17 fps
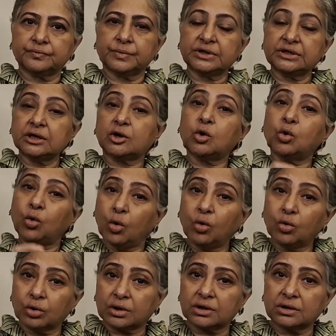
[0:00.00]
But the
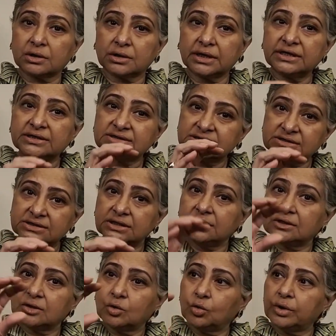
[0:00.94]
core is
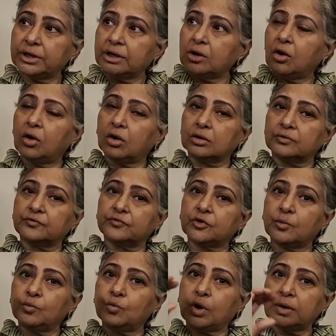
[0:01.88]
still going on
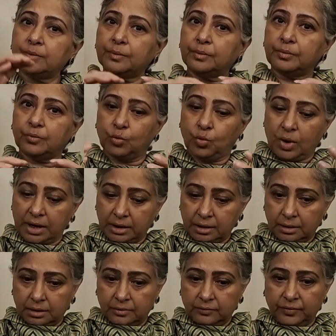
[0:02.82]
from one
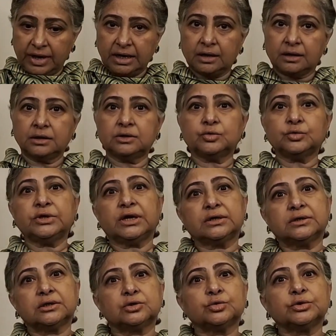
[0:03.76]
vehicle to the
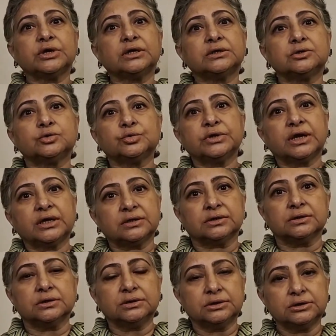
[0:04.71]
other, to the other, to the
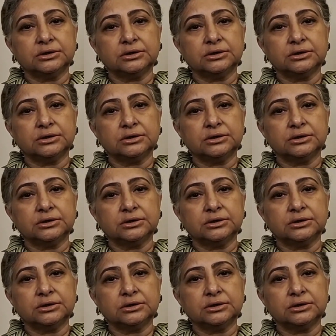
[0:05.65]
other.